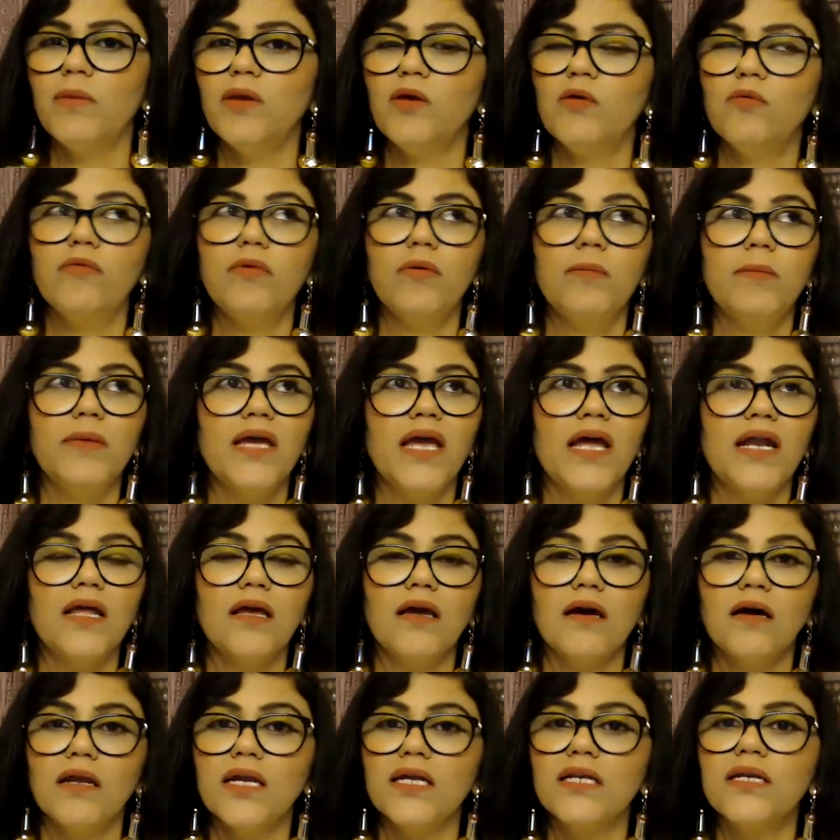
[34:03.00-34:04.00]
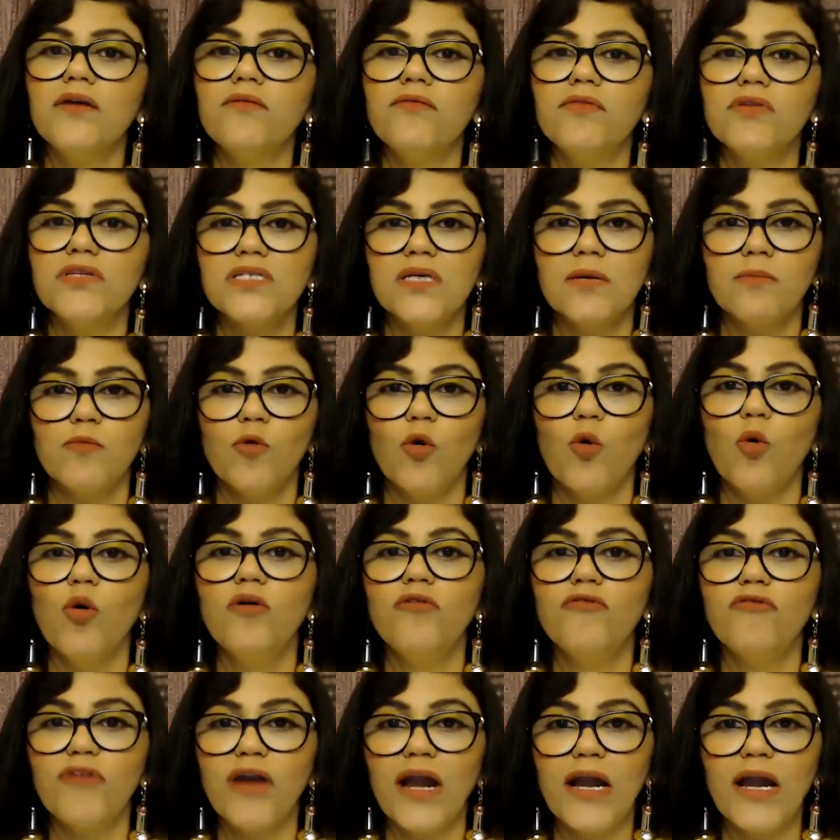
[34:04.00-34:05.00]
you will be getting connected with some old
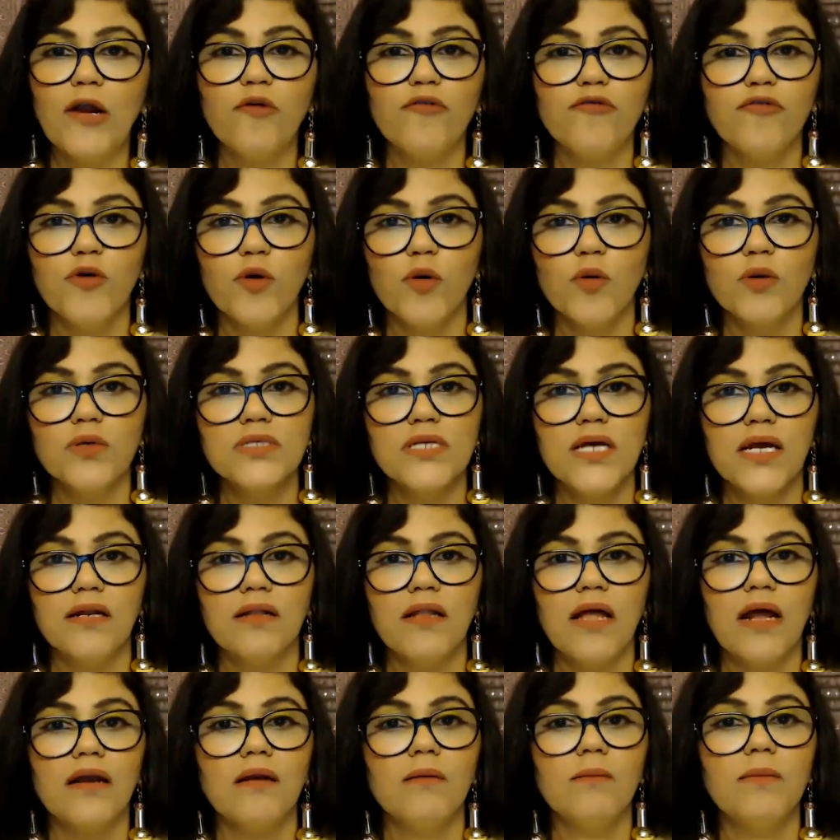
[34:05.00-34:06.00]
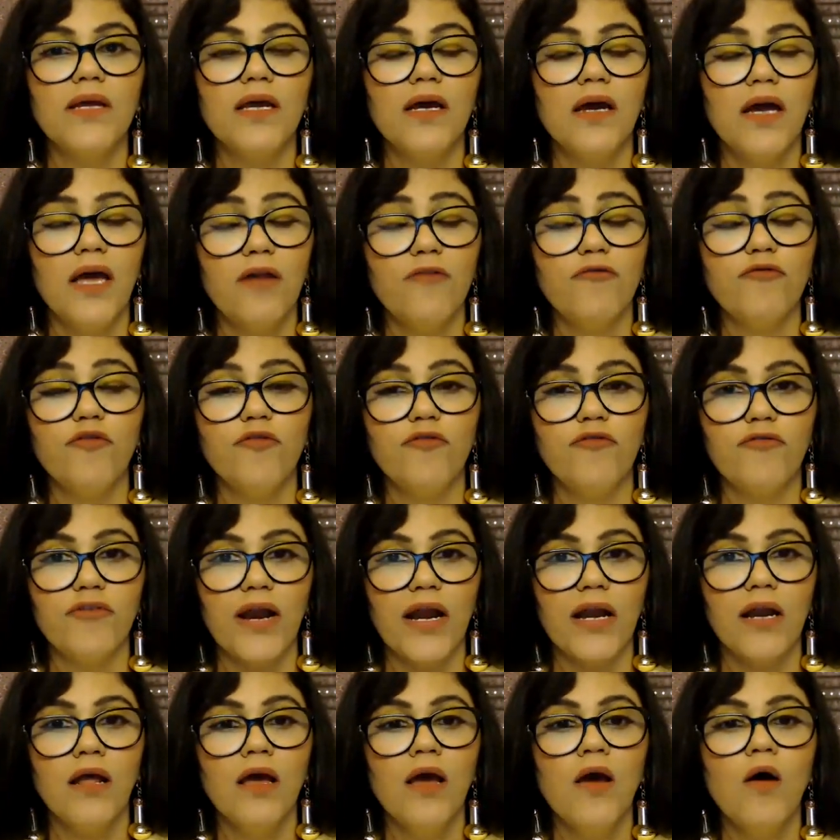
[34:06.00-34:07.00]
friend of yours, and that will be a helpful
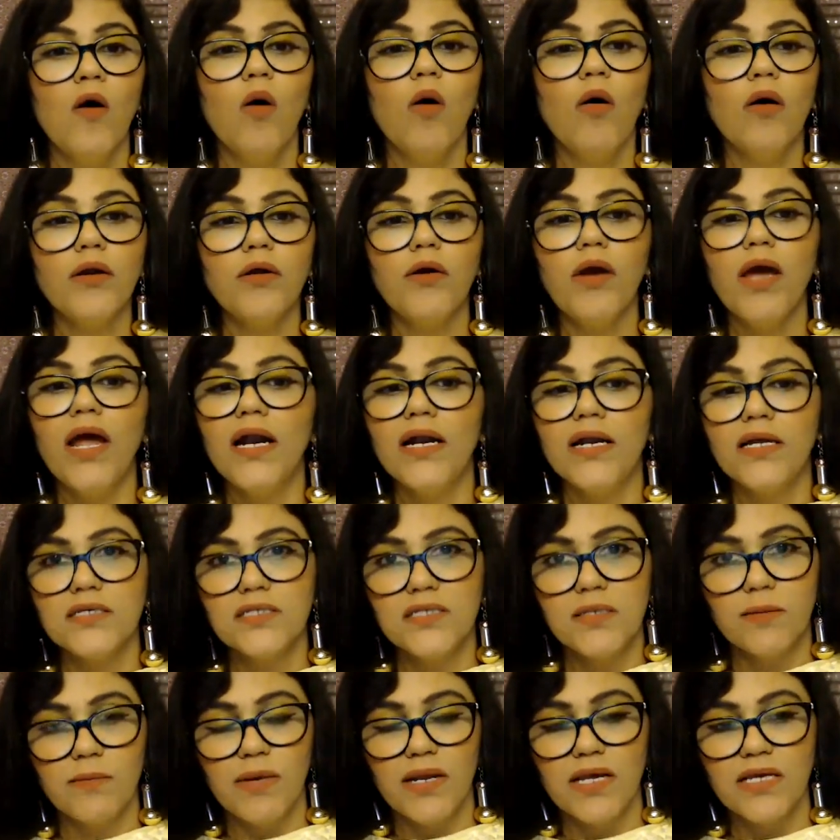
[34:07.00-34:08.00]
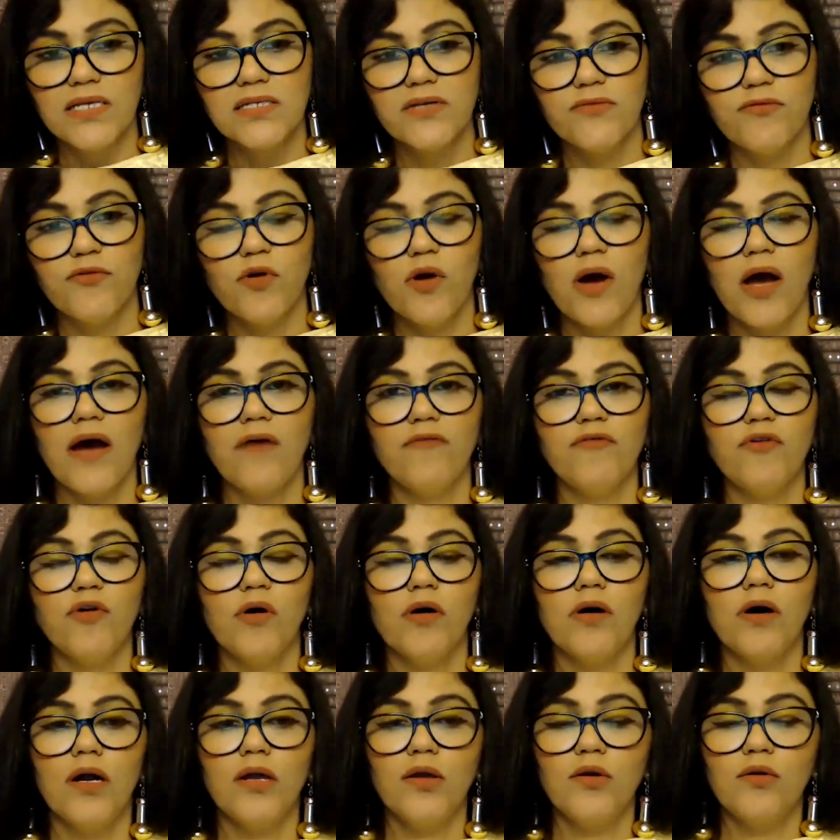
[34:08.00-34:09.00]
friend, or your elder siblings. If you have,
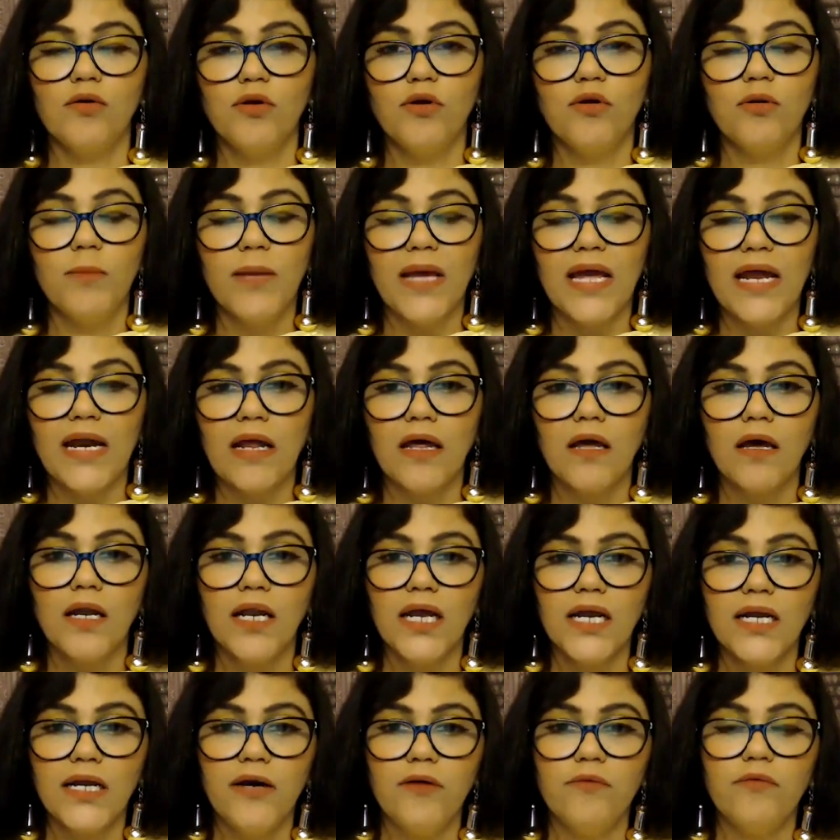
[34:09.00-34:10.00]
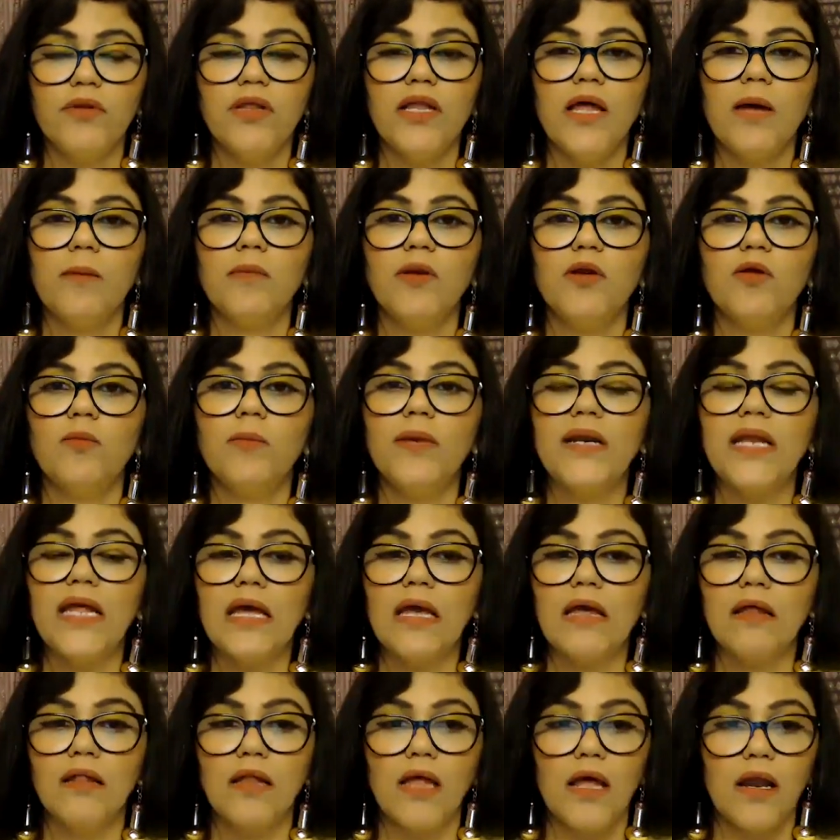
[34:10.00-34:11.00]
you'll be getting connected with them and you'll be
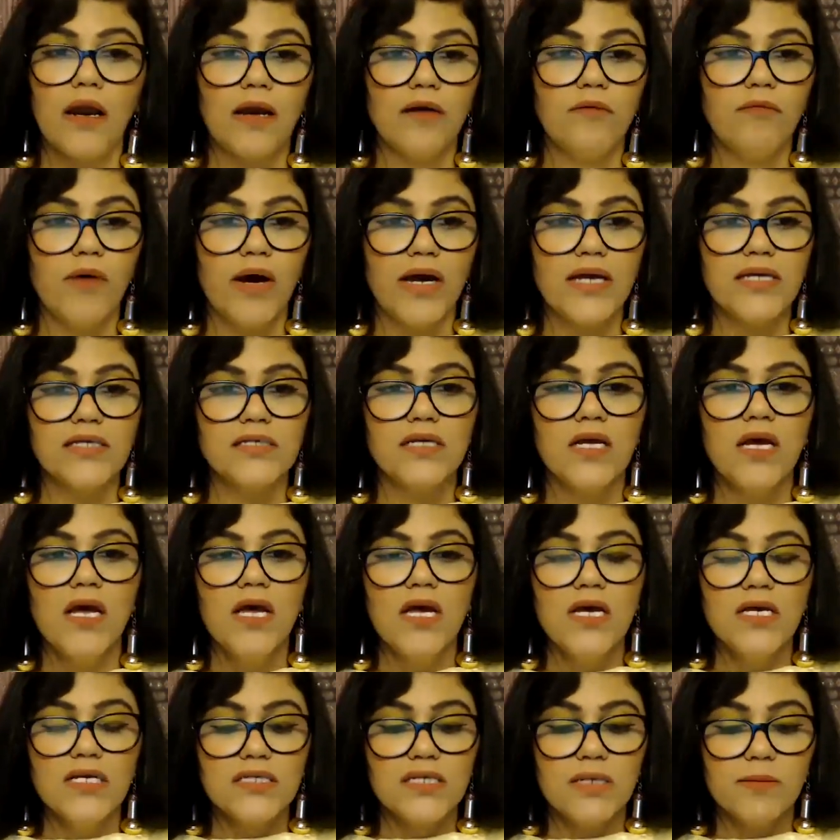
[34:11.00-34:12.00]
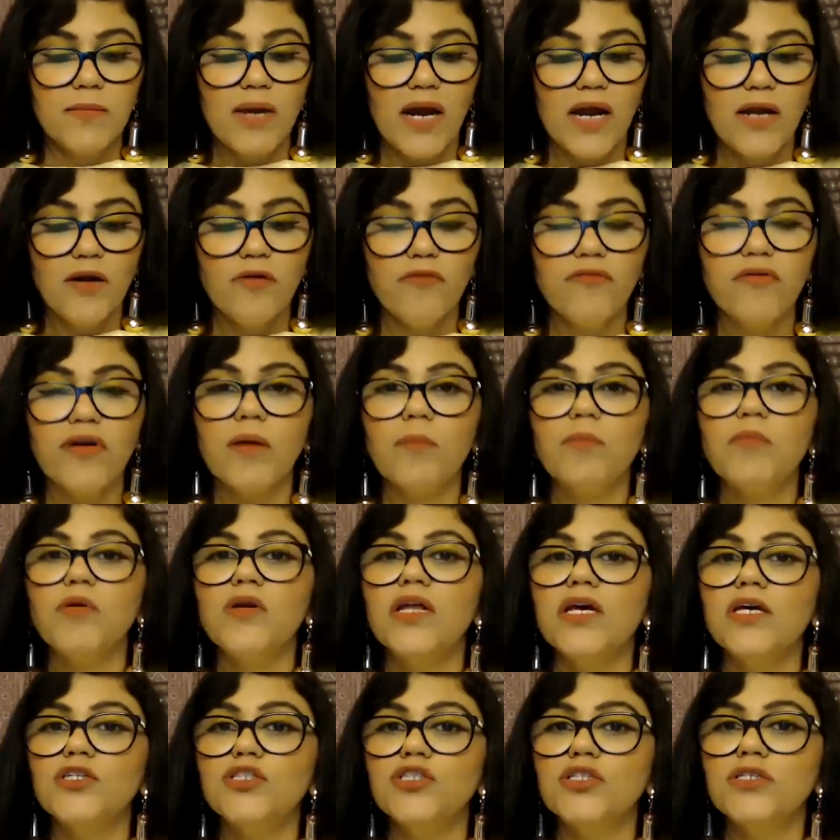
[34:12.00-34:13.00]
taking their advice. Some kind of
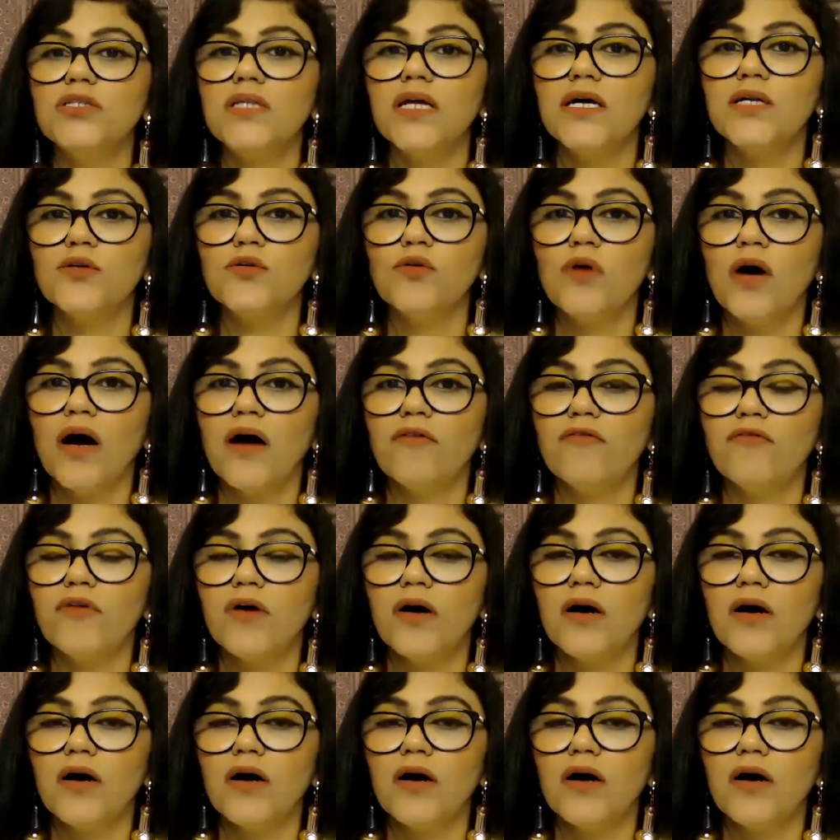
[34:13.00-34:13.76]
reputation that you have,